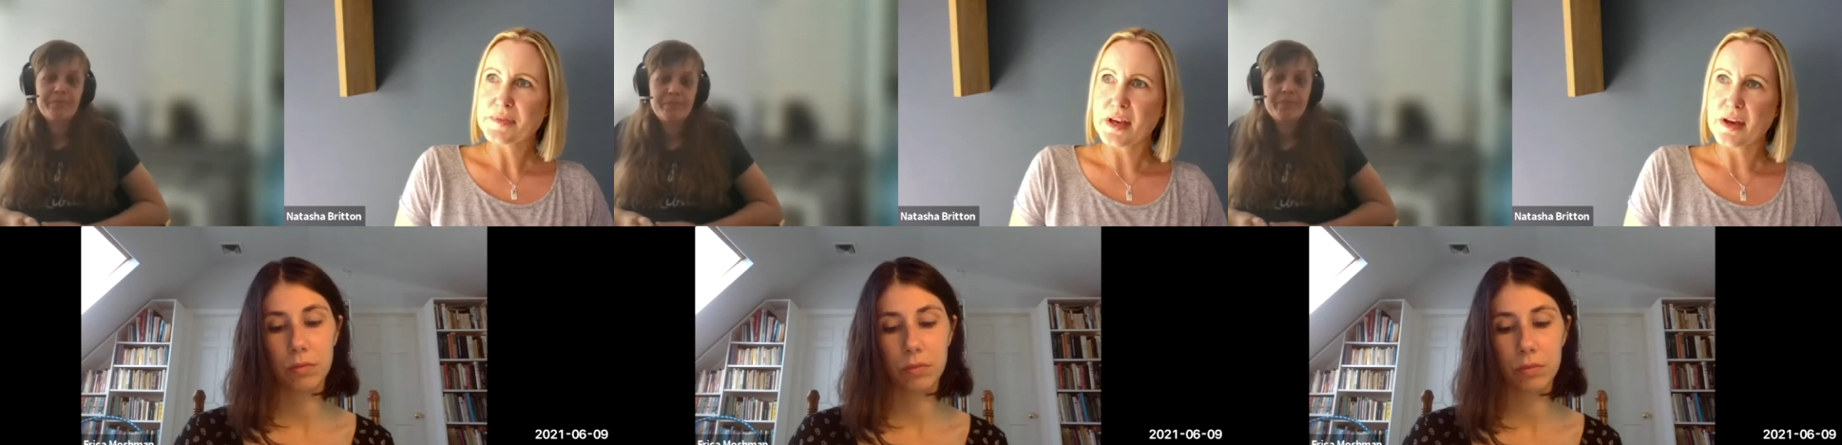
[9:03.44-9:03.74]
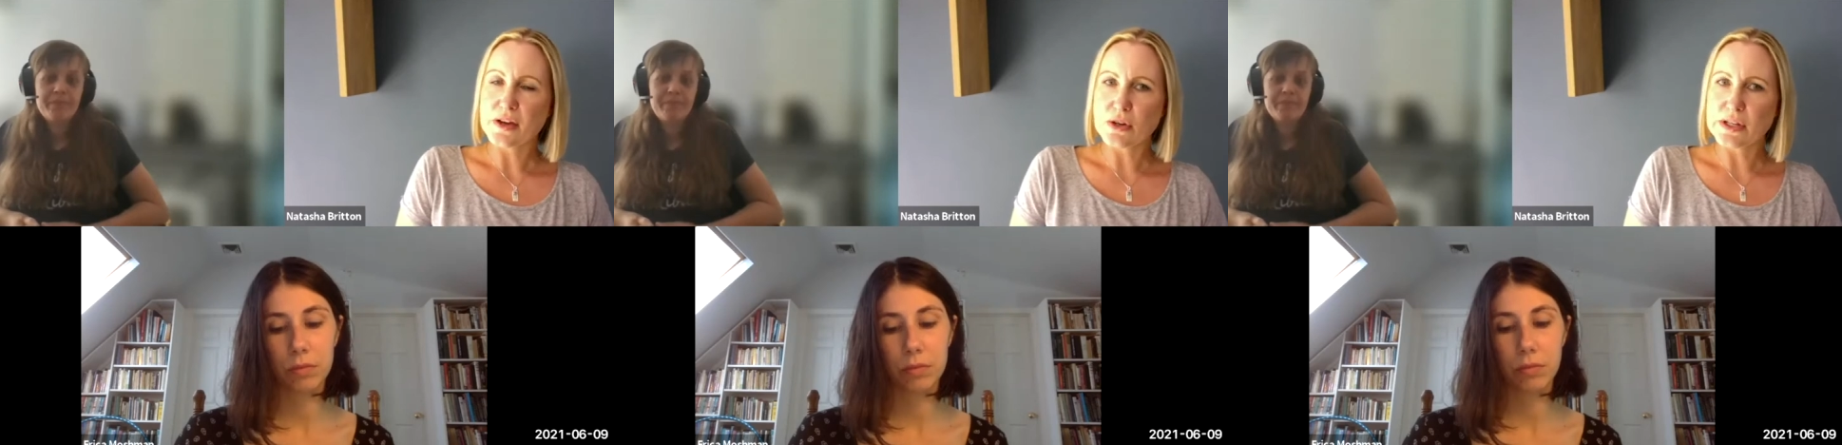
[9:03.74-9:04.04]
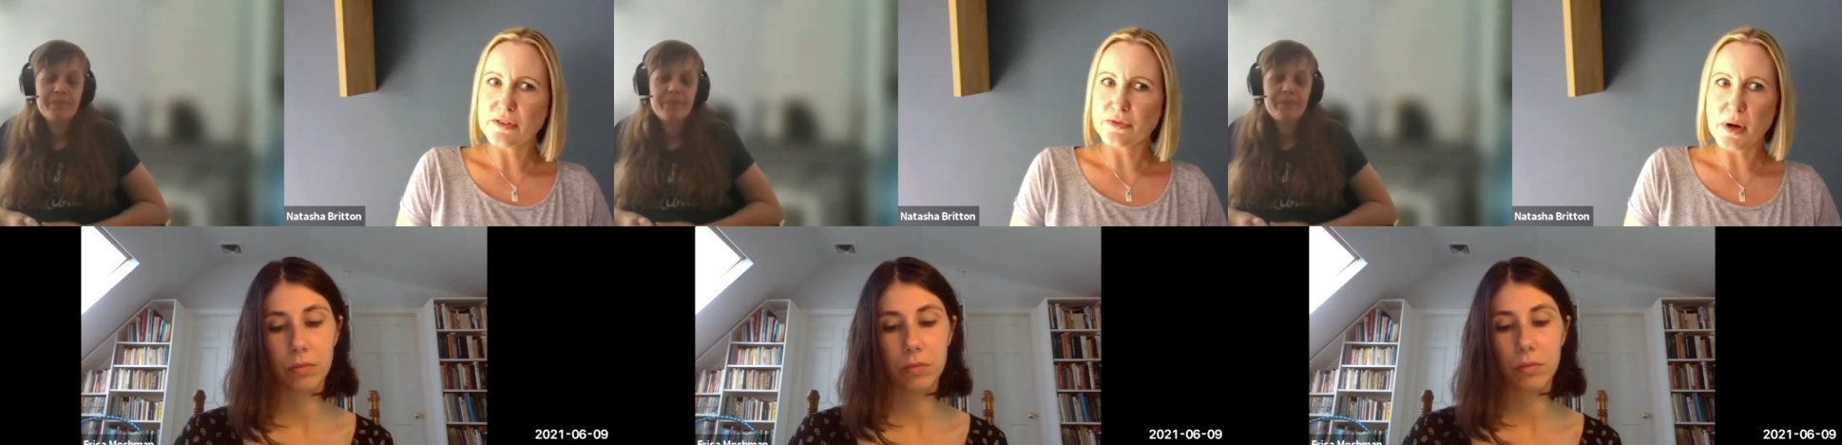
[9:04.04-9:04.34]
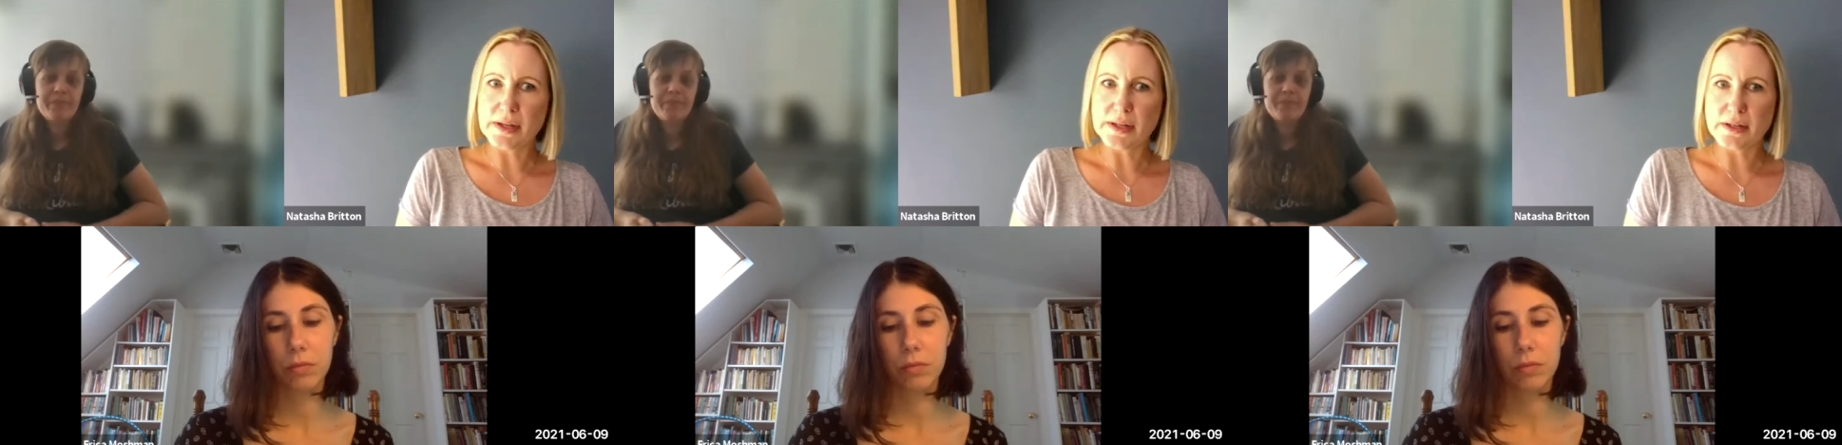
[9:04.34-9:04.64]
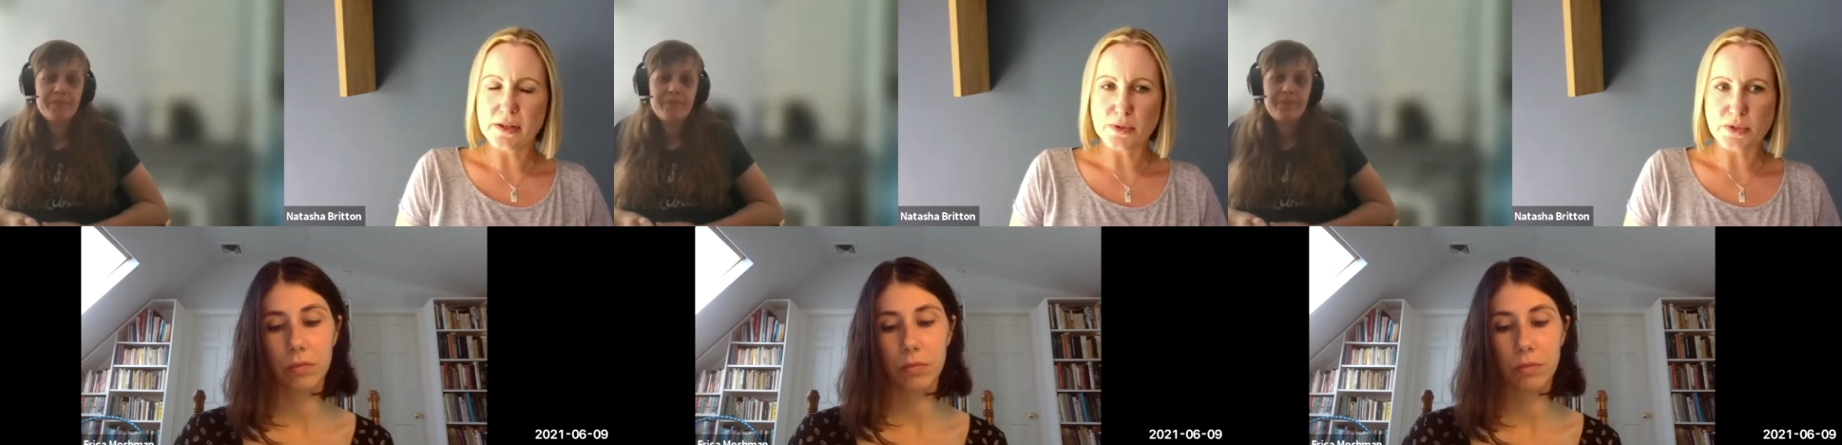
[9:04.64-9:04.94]
Speaker 1: a colleague of mine
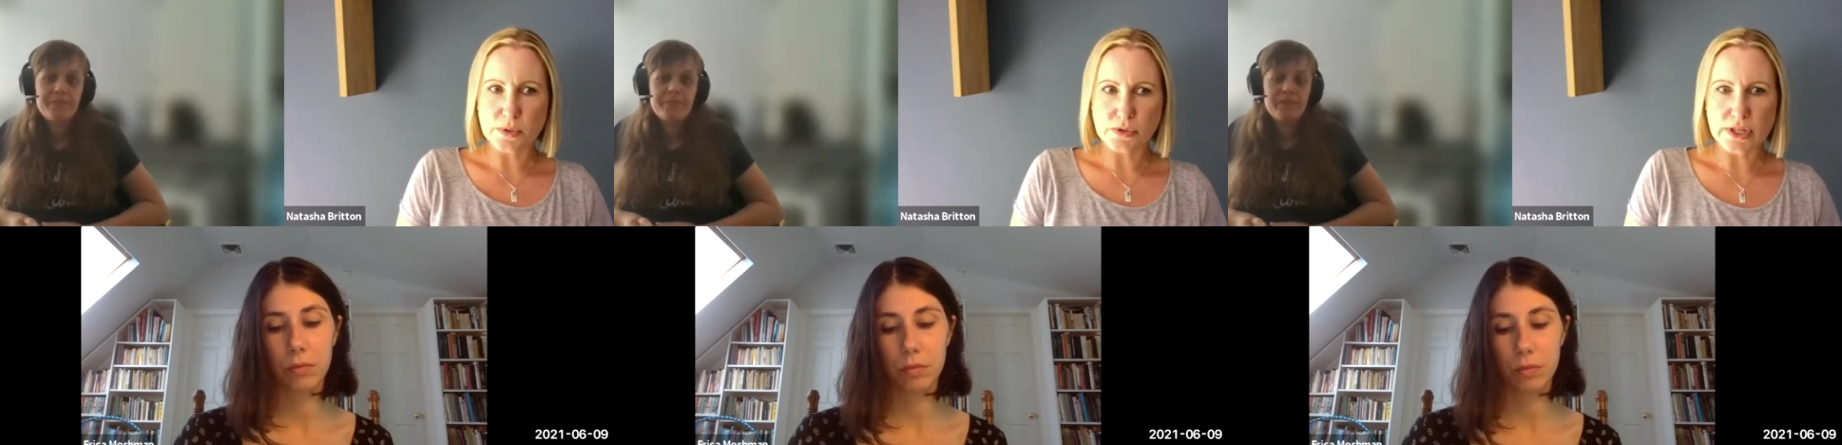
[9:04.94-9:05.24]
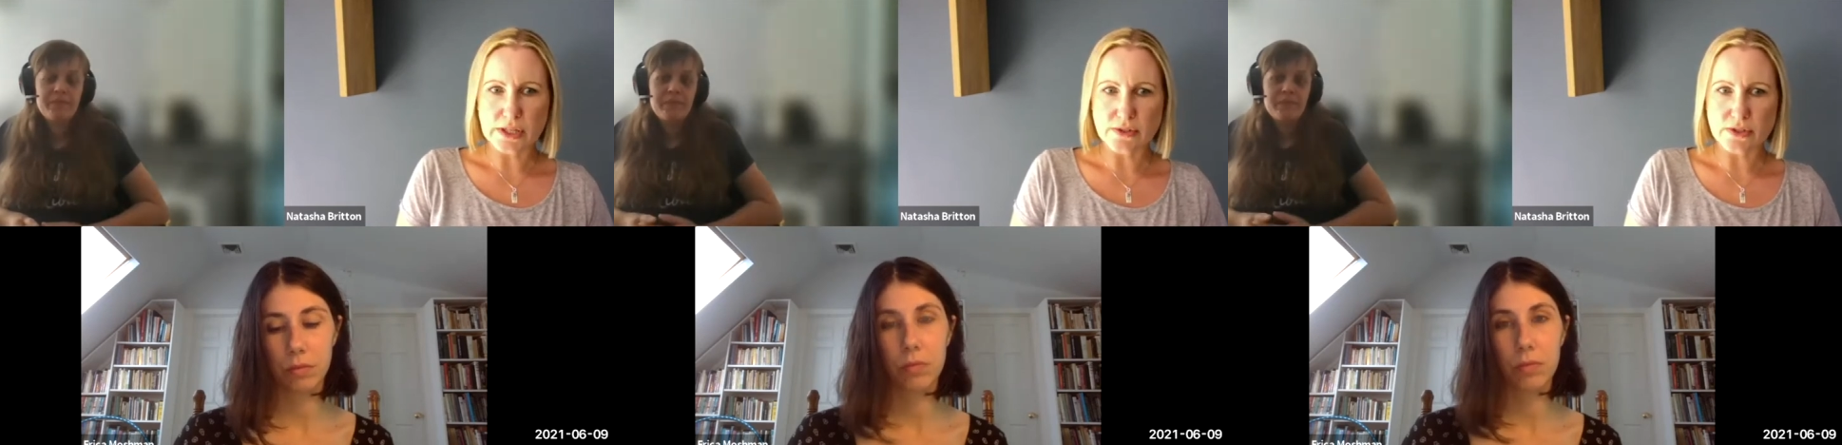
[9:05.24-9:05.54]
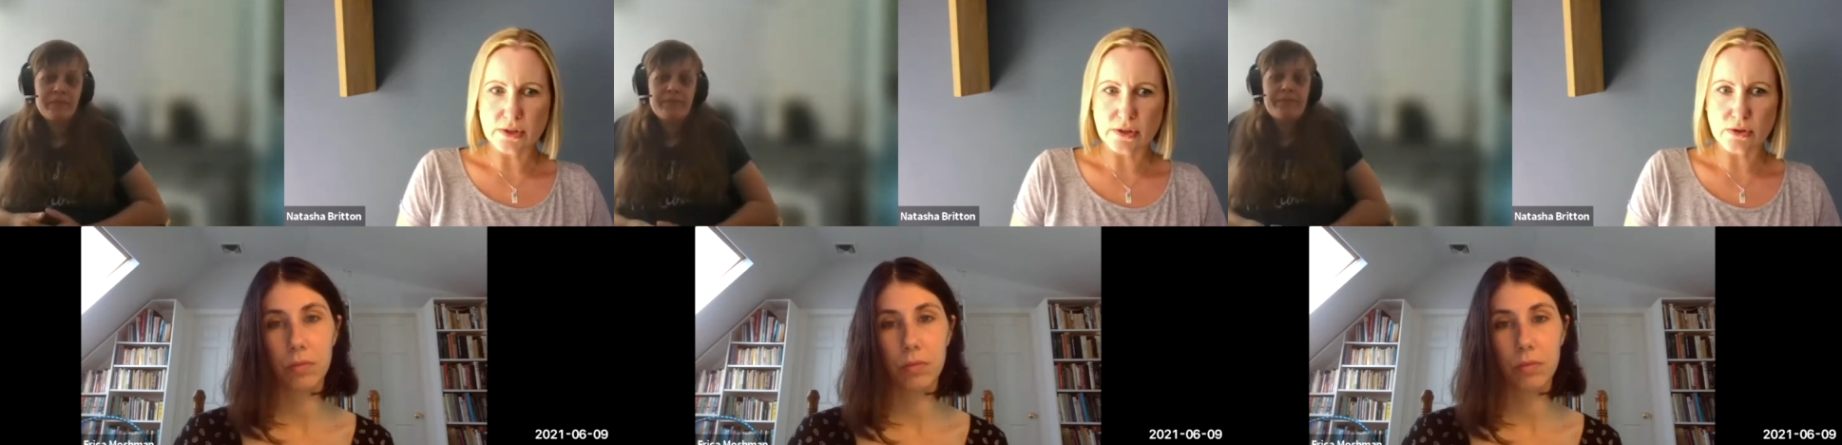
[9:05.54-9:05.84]
who's a wheelchair user